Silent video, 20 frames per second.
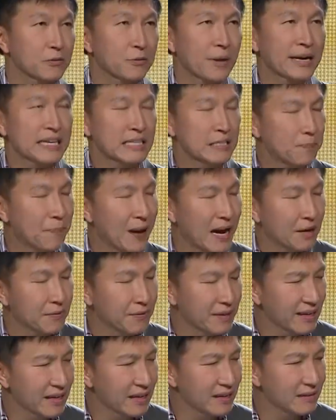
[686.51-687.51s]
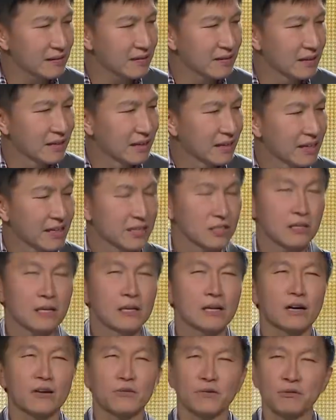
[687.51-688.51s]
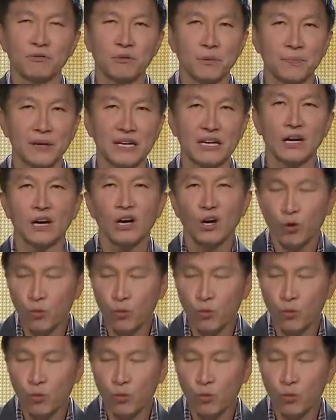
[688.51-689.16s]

Where His power is, his glory will be.